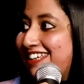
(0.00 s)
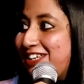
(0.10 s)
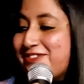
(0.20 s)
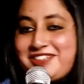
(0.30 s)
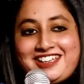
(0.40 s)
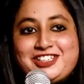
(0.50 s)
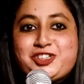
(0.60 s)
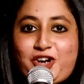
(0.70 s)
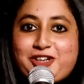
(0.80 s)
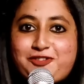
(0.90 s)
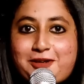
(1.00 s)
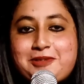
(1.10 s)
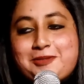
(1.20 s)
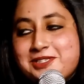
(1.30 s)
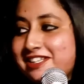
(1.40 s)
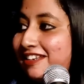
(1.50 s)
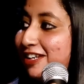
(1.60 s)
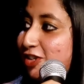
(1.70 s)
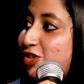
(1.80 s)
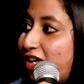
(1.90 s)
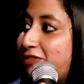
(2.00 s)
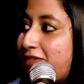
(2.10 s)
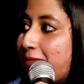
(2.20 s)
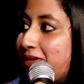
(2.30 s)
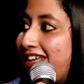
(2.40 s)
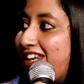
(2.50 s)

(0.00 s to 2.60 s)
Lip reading: Even a joint family. I'm still in a joint family.